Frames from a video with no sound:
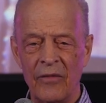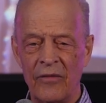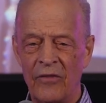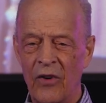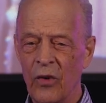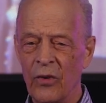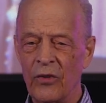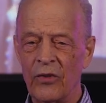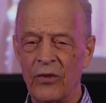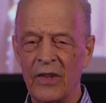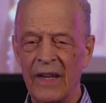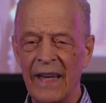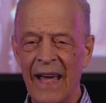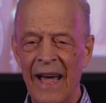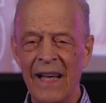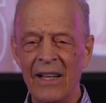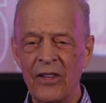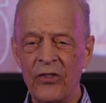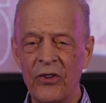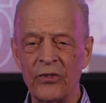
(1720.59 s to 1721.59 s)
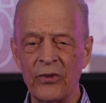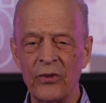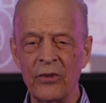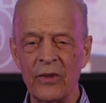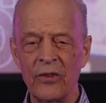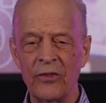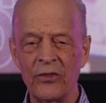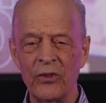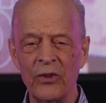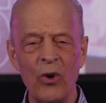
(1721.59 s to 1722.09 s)
Folks, the answer
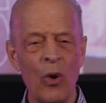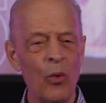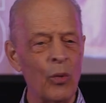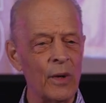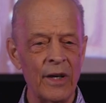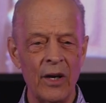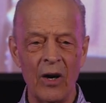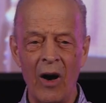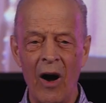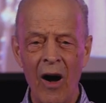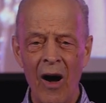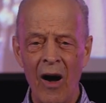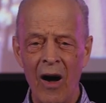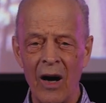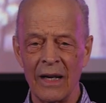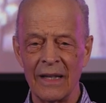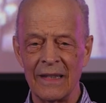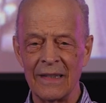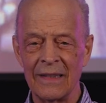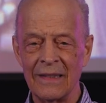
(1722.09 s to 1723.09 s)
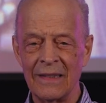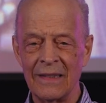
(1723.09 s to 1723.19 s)
is knowing God.